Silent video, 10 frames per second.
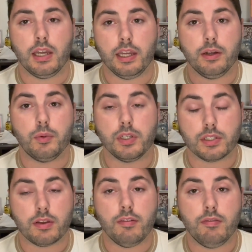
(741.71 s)
It was
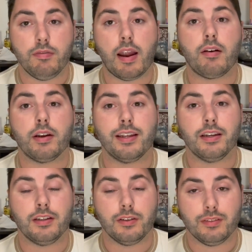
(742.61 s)

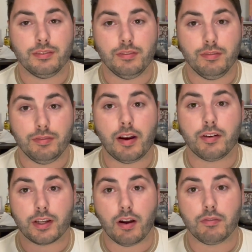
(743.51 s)
very,
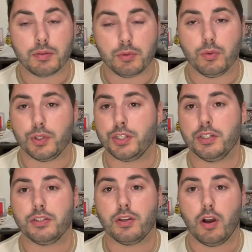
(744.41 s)
very comfortable, which
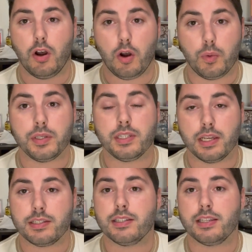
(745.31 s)
is always
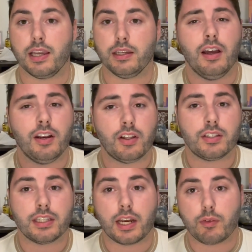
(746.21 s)
nice to say. Another
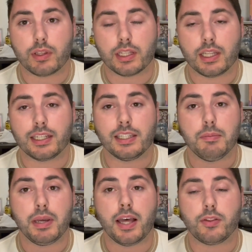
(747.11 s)
thing that I really liked in the
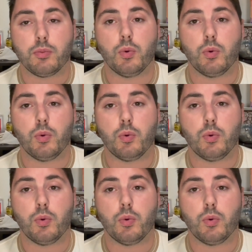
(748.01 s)
bathroom